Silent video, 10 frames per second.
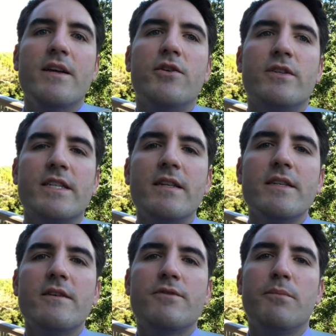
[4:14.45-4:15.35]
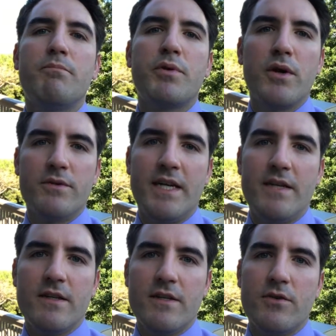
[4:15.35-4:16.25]
You're sensitive to
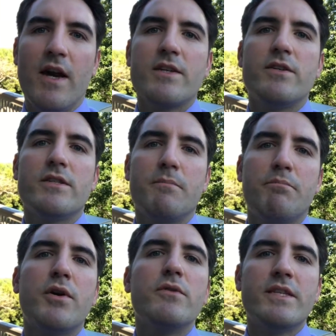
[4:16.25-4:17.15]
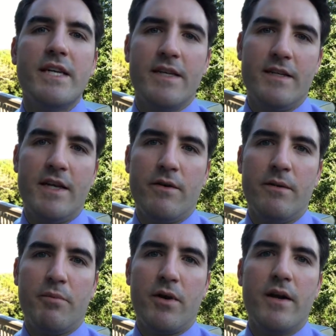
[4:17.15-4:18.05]
protein, and so actually it's the protein in
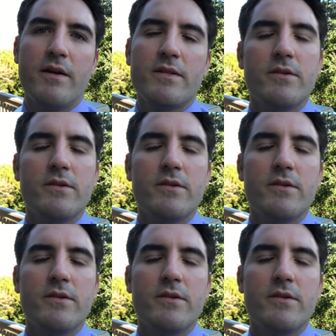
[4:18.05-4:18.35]
dairy products.